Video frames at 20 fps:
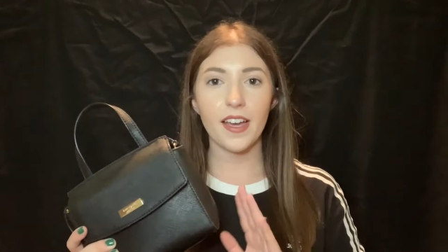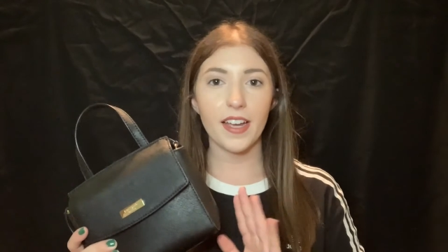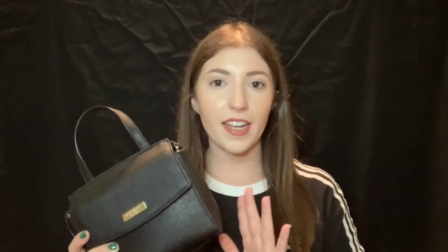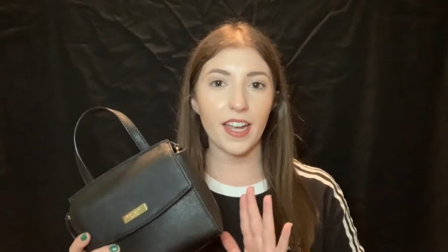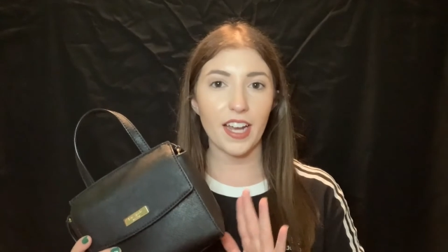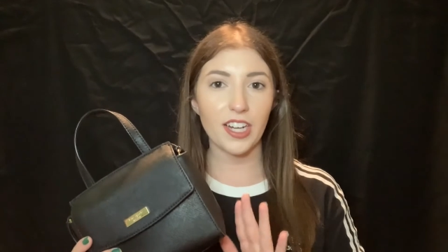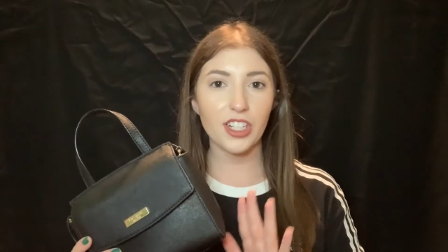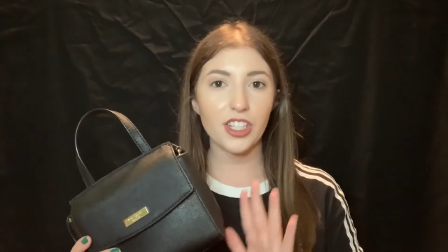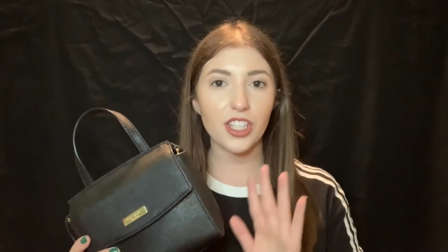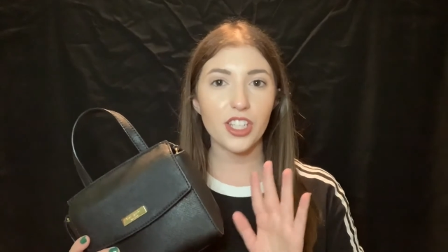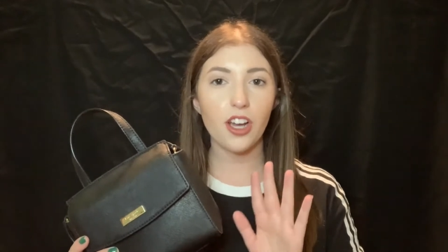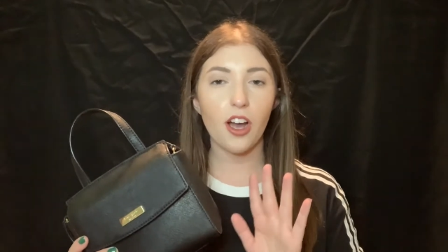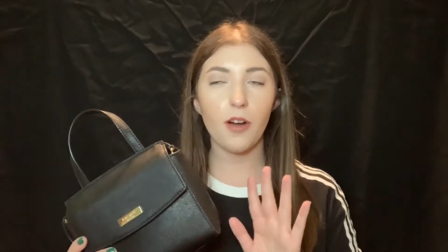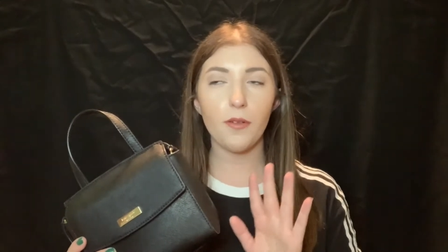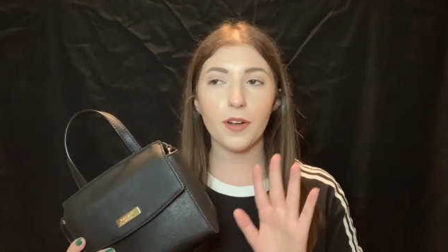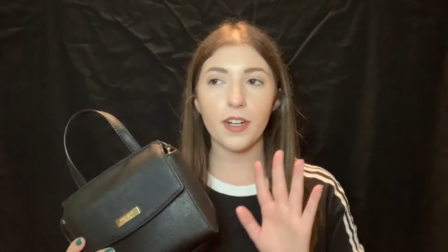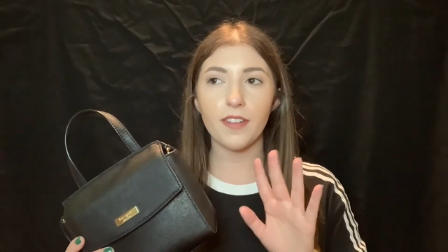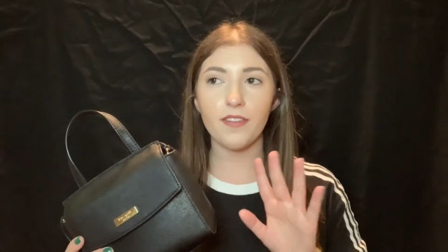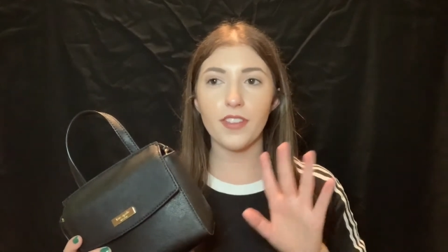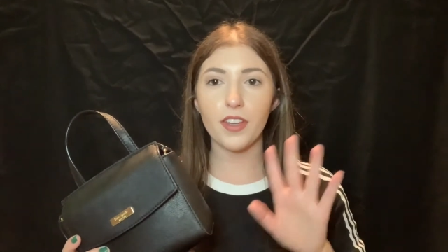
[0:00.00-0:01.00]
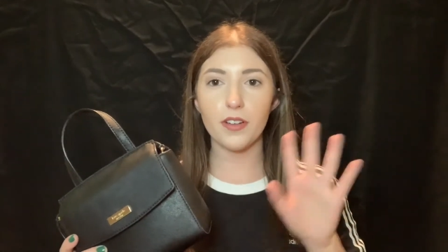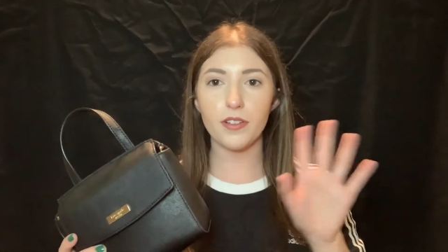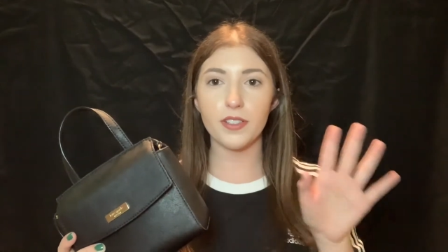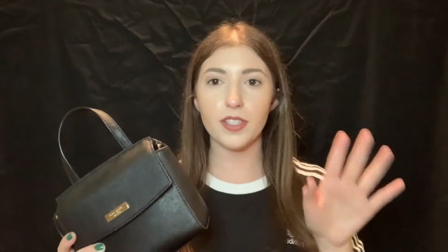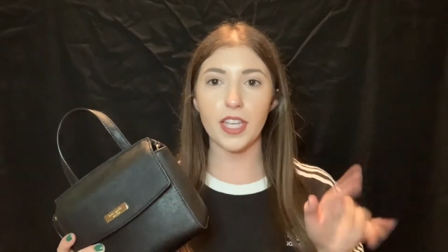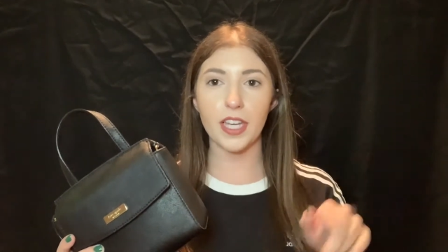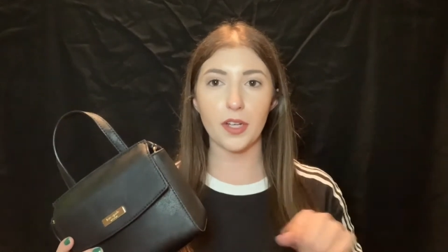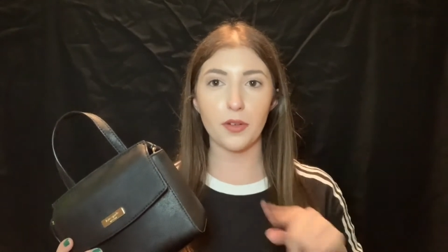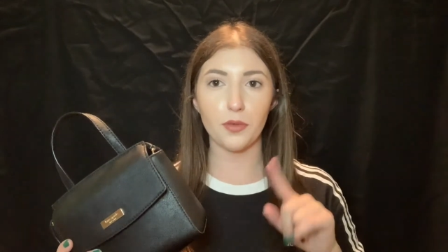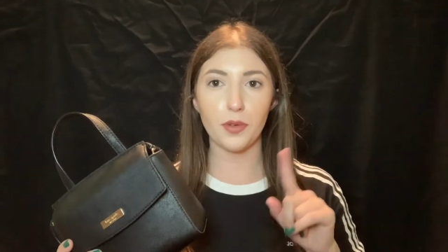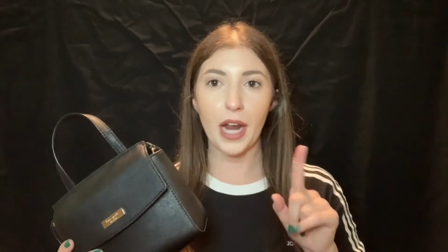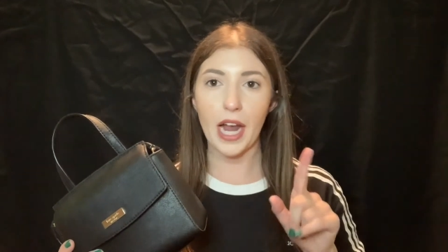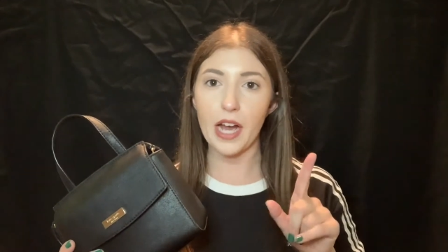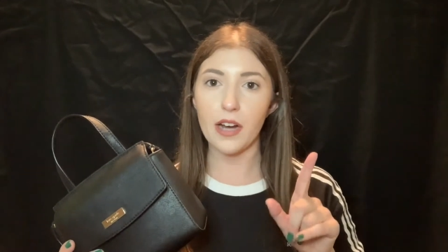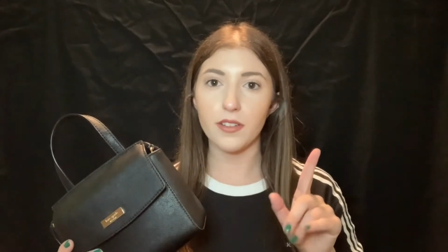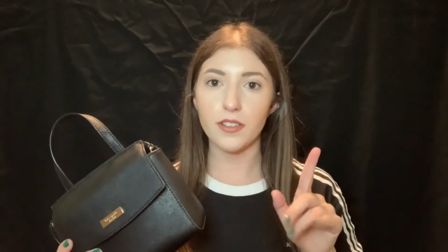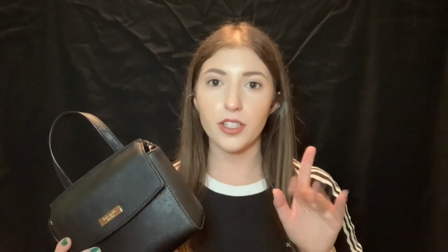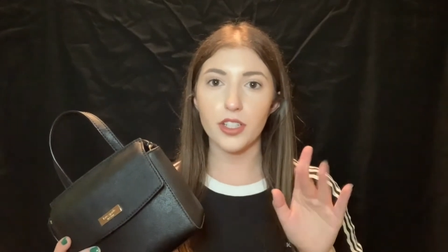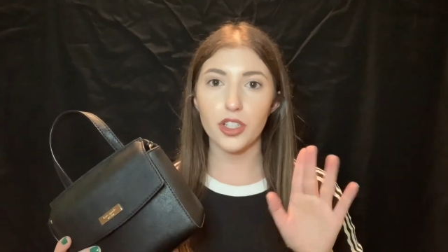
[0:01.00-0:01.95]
I actually got one of those like round